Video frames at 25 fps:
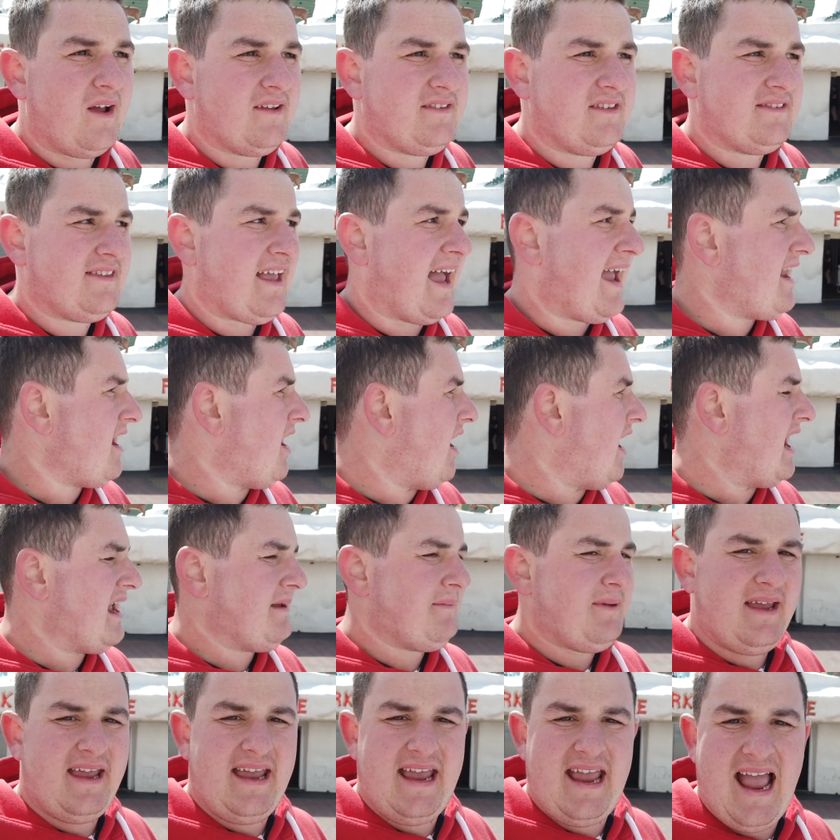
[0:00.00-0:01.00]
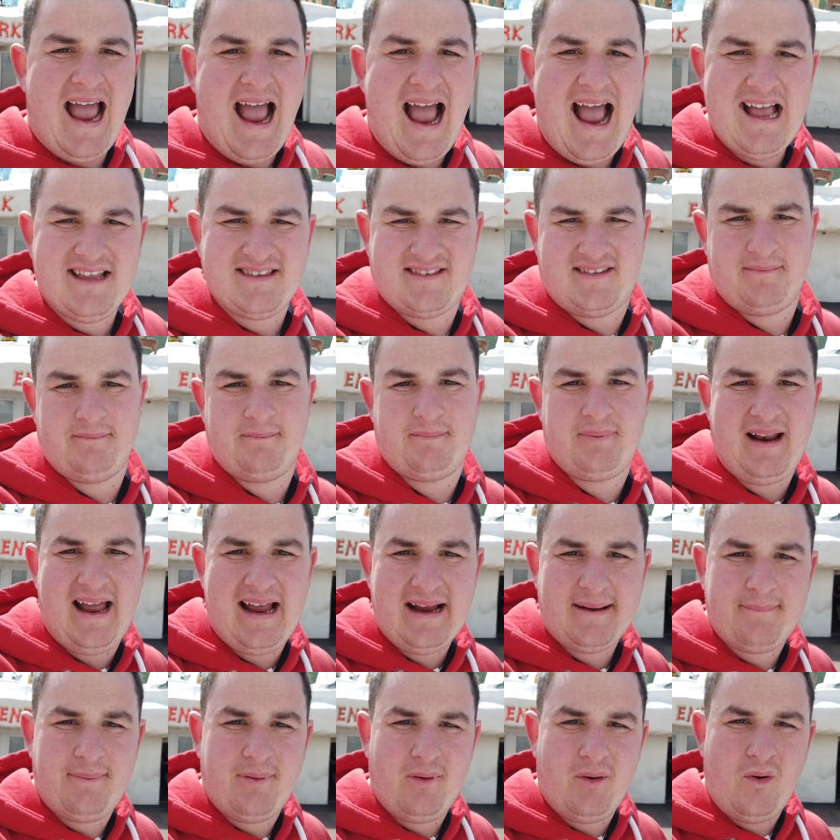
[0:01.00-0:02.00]
where today I am here at
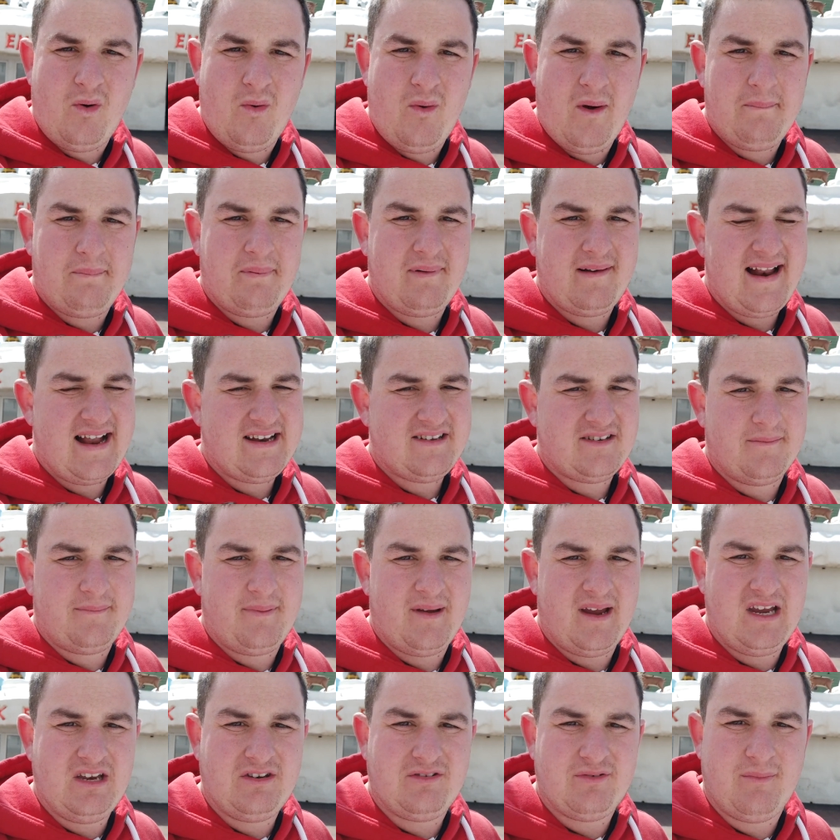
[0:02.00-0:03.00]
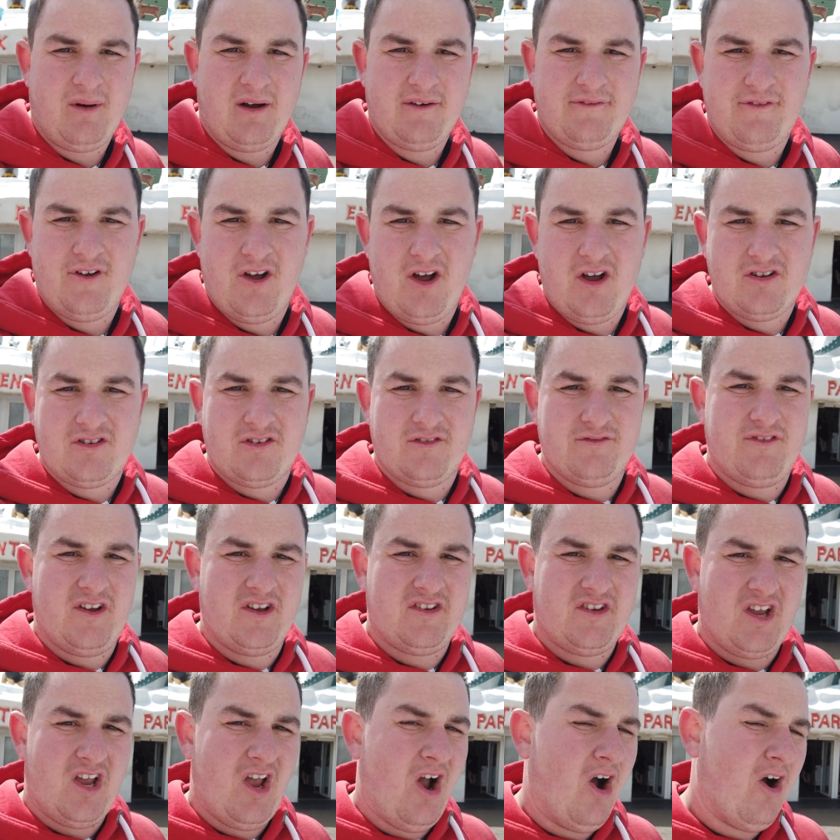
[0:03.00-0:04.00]
Blackpool Pleasure Beach for my first
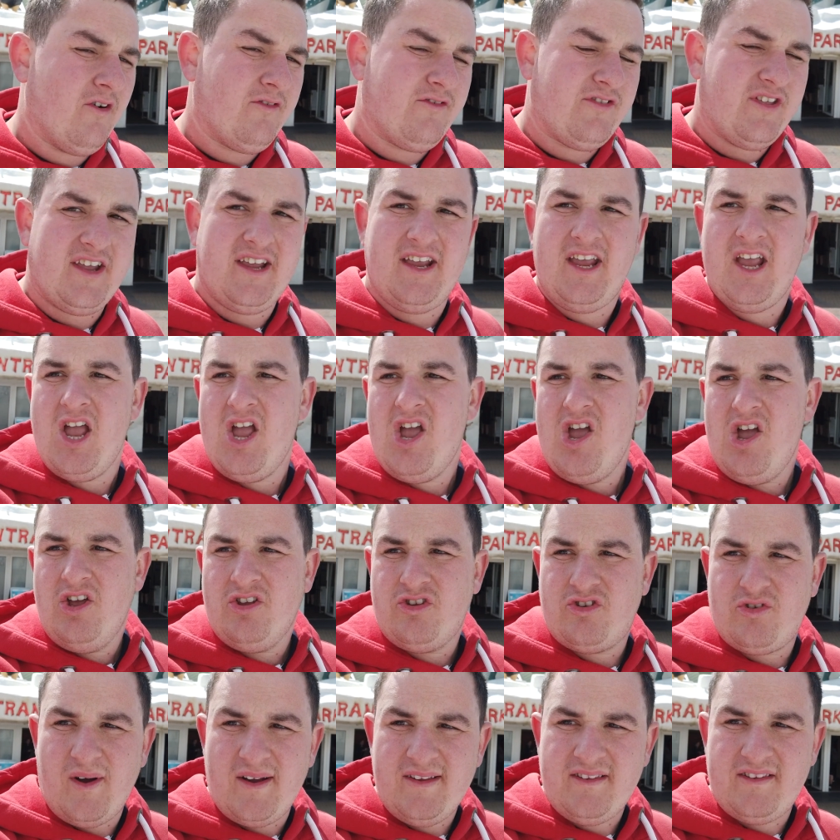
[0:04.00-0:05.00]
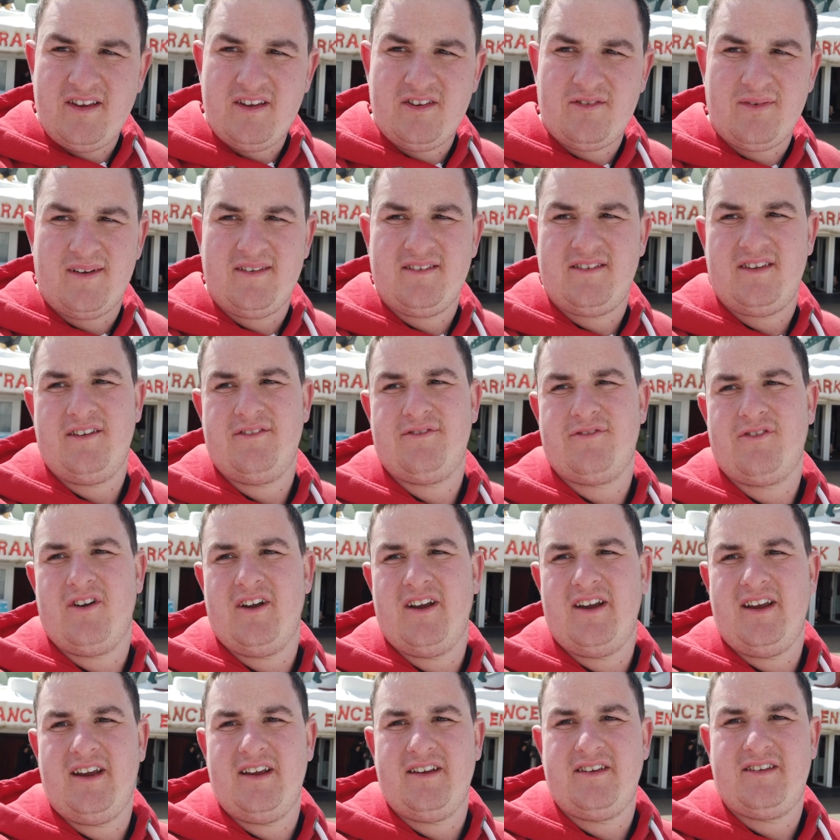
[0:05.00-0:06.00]
visit of the
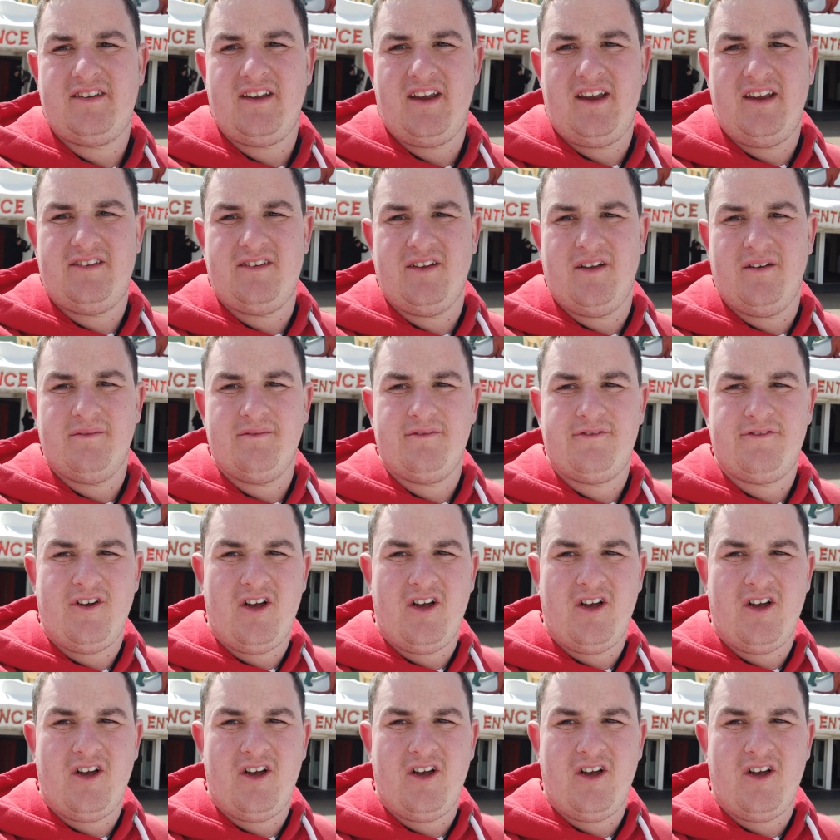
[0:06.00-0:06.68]
2023 season.